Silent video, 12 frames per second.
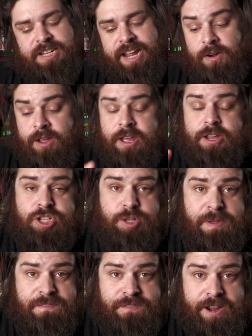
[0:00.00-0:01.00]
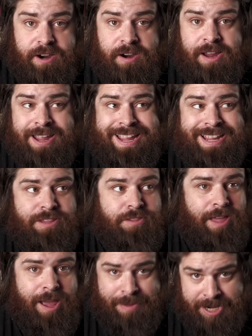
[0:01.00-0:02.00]
Now, to be fair,
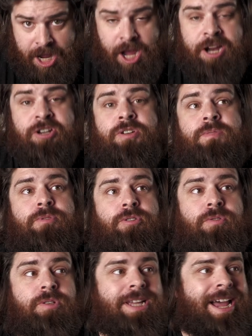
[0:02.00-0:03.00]
I made 100 mules.